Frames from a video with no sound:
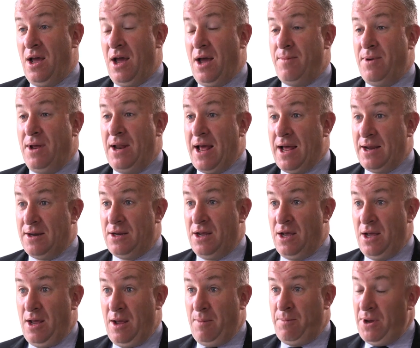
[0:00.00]
I mean, had
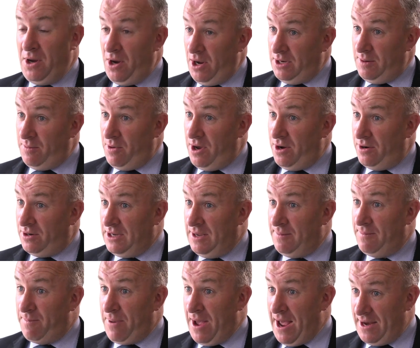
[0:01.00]
been on the minor
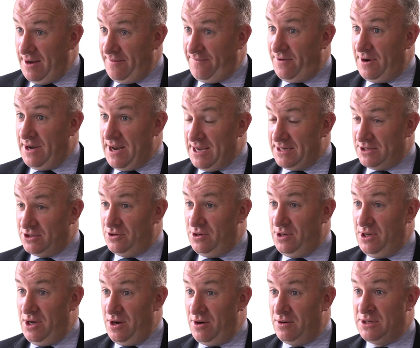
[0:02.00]
team panel for the last
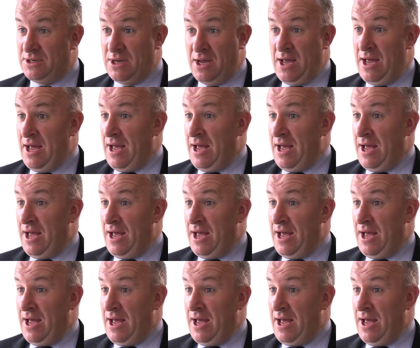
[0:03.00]
three years,